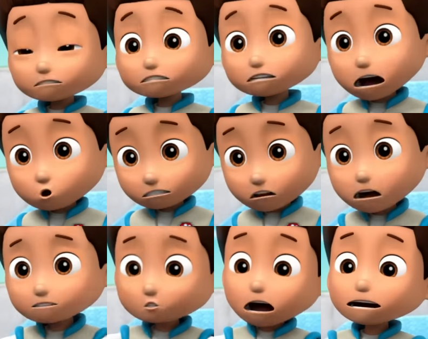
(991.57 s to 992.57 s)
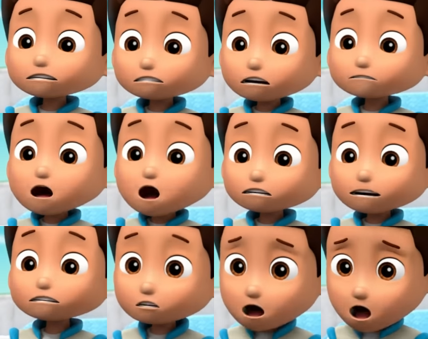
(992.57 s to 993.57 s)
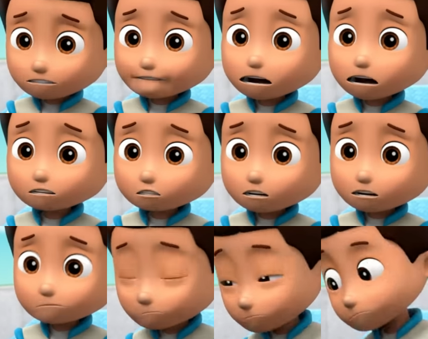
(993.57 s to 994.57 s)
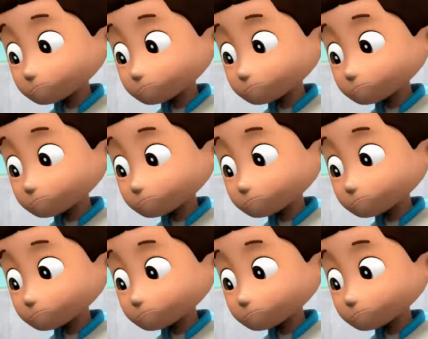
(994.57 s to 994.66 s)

It sounds like Chase has lost his confidence.